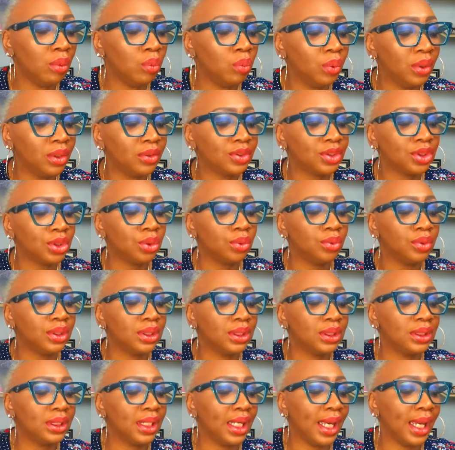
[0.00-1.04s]
with
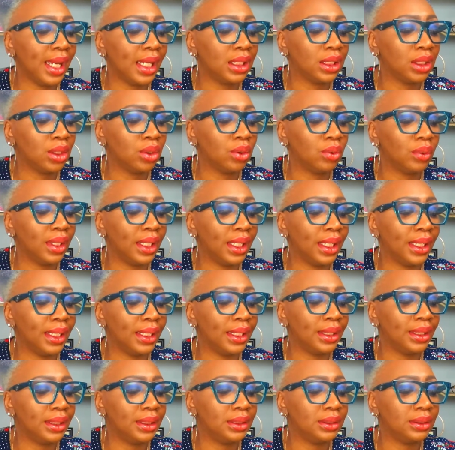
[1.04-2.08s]
soothing aloe
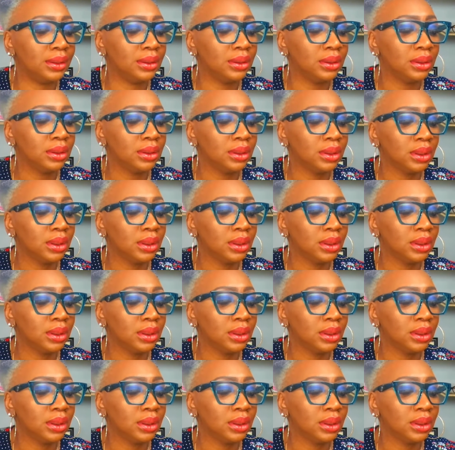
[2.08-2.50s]
and